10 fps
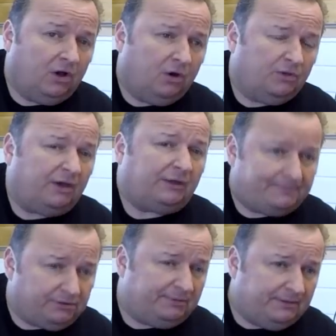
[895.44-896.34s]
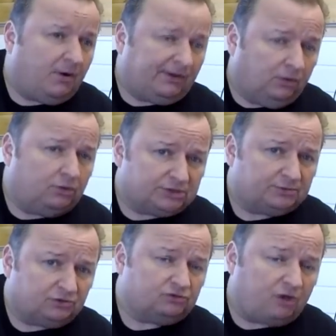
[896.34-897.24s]
although they probably might not also
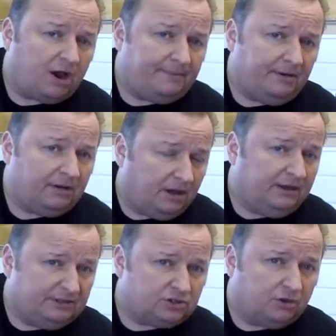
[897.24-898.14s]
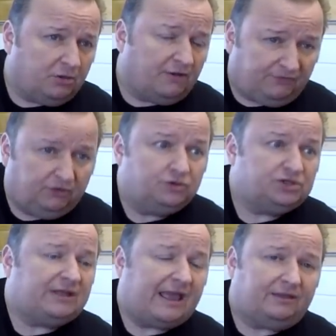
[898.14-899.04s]
subscribe, it's not worth
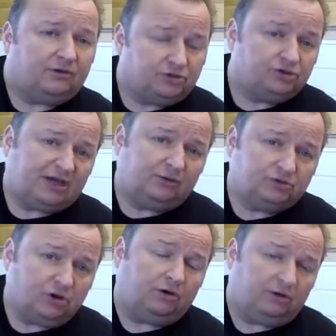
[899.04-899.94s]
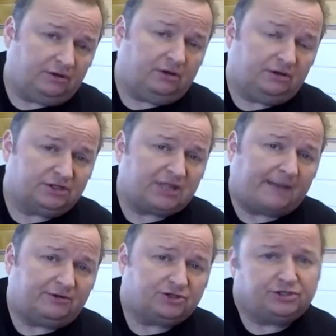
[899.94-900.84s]
losing that because the channel's got an
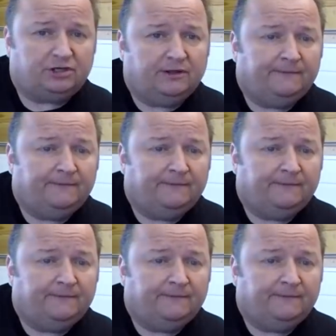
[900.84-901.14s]
established,